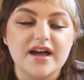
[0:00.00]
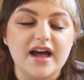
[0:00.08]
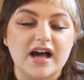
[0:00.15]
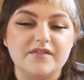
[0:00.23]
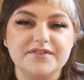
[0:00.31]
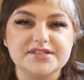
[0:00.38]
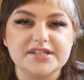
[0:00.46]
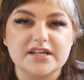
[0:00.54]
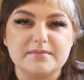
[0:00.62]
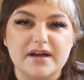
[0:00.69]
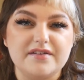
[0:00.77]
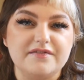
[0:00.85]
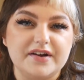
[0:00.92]
Obviously, it
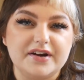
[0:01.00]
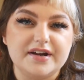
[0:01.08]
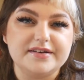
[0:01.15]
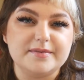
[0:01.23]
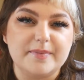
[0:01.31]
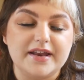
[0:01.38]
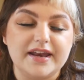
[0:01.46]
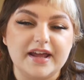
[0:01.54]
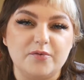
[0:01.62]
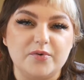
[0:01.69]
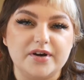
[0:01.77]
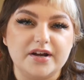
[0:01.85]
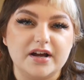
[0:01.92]
might vary depending
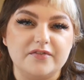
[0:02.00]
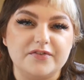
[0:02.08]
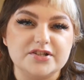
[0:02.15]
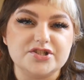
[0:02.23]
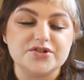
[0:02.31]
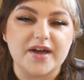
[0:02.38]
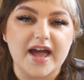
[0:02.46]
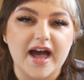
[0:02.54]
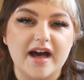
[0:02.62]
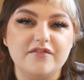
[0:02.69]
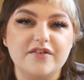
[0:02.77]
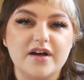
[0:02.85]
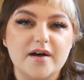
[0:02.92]
on what coverage you
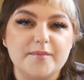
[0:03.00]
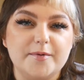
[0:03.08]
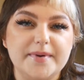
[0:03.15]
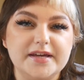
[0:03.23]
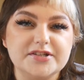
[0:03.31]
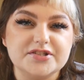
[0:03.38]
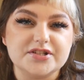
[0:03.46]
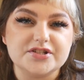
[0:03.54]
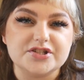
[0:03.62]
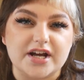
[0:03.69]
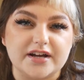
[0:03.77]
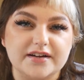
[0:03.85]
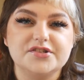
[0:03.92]
have. Make sure to
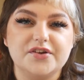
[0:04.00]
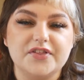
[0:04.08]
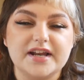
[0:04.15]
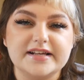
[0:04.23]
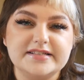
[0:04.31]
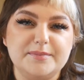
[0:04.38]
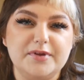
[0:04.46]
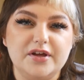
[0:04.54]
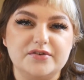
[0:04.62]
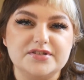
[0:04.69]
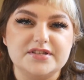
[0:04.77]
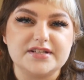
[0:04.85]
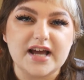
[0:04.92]
check. So the next time you go
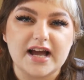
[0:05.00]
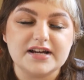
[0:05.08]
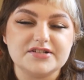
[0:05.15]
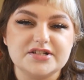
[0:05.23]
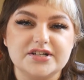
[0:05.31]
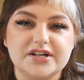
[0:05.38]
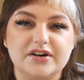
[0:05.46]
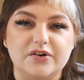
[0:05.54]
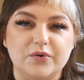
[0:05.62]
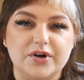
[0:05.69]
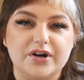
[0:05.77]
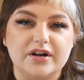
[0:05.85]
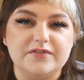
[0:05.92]
to the doctor,
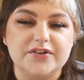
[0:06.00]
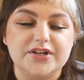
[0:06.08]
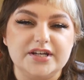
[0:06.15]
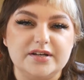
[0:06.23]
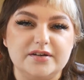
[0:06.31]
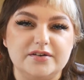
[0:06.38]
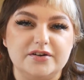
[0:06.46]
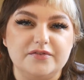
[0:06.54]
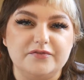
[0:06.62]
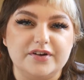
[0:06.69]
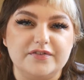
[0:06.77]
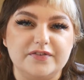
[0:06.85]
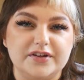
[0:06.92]
or if you need to
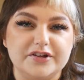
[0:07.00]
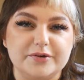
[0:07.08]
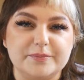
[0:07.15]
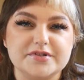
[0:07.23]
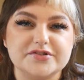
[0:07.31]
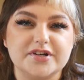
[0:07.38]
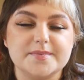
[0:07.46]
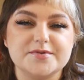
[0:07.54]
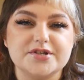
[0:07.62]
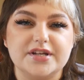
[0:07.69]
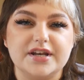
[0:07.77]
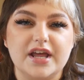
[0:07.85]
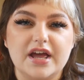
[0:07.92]
refill on your
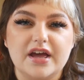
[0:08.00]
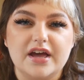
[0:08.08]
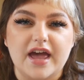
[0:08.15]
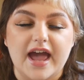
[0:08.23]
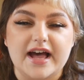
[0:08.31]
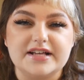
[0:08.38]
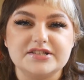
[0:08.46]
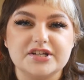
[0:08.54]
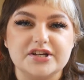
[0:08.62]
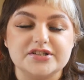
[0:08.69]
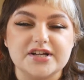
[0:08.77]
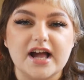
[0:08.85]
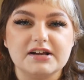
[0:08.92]
prescription, ask
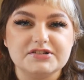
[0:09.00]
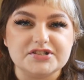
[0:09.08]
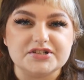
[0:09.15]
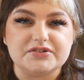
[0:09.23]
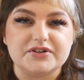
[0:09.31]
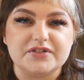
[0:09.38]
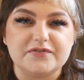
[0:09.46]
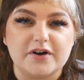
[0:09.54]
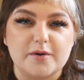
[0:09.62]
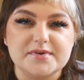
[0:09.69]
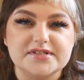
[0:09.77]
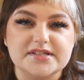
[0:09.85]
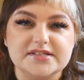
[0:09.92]
your doctor or the
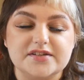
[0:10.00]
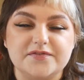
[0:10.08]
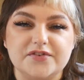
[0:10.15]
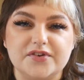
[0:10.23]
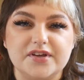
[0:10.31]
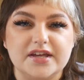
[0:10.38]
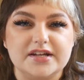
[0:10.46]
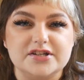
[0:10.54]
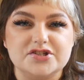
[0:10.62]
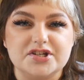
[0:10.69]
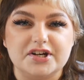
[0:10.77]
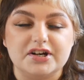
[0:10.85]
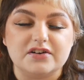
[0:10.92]
pharmacist if you can get a
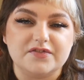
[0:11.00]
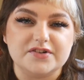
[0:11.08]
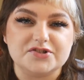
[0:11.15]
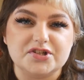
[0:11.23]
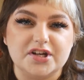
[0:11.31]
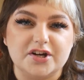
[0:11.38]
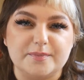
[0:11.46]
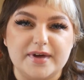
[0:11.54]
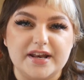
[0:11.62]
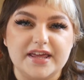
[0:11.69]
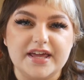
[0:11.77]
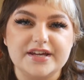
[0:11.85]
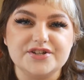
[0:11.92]
generic version of your
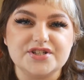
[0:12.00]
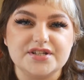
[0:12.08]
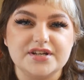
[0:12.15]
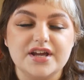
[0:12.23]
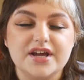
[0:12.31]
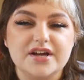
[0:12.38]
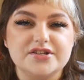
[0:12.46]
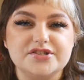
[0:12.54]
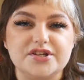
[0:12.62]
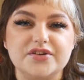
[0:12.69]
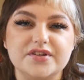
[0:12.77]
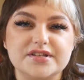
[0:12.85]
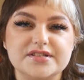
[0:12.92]
medication so
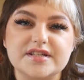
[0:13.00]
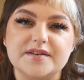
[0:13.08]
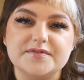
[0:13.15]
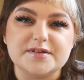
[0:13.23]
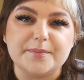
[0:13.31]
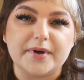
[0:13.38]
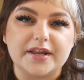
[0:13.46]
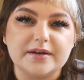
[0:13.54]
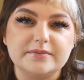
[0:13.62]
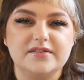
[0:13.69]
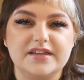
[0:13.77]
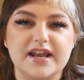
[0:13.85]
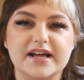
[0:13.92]
you can save some money.
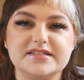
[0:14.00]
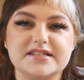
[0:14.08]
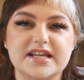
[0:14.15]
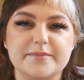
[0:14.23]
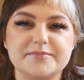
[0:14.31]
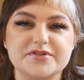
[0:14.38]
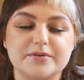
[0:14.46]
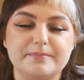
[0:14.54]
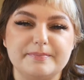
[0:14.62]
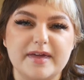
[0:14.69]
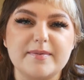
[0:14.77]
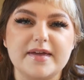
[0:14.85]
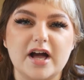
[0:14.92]
The next tips
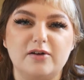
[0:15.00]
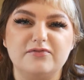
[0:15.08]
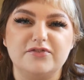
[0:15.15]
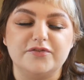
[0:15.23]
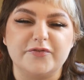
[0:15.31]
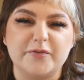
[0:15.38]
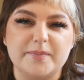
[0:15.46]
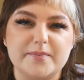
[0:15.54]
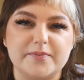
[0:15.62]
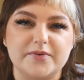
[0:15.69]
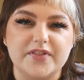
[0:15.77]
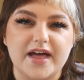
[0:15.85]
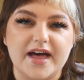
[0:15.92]
may be helpful for
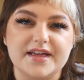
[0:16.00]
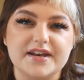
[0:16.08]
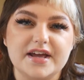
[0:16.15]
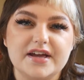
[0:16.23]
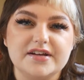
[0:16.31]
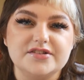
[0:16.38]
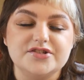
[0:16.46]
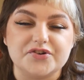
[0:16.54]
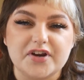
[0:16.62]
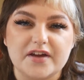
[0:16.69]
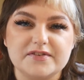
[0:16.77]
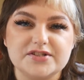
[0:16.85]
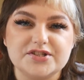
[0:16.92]
people that don't
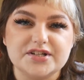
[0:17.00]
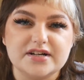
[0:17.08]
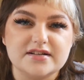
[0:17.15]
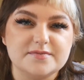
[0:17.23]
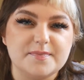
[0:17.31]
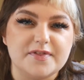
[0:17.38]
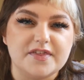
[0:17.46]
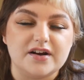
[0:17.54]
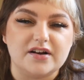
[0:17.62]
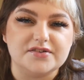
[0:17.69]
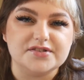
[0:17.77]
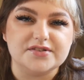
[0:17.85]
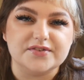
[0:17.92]
have insurance, but then
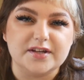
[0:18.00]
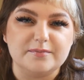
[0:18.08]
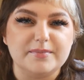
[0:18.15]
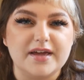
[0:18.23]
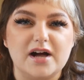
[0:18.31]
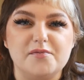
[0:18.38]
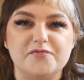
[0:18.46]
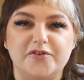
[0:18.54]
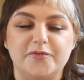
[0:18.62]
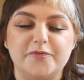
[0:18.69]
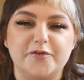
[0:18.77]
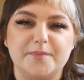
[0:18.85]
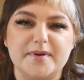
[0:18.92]
also can be helpful
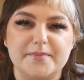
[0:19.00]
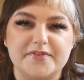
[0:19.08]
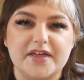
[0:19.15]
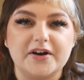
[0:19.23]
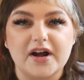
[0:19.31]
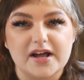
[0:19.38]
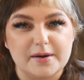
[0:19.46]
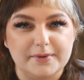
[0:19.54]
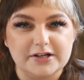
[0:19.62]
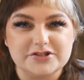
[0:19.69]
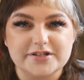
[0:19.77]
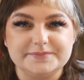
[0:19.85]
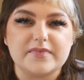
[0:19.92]
for people that are on a
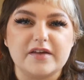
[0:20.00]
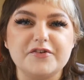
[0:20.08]
budget.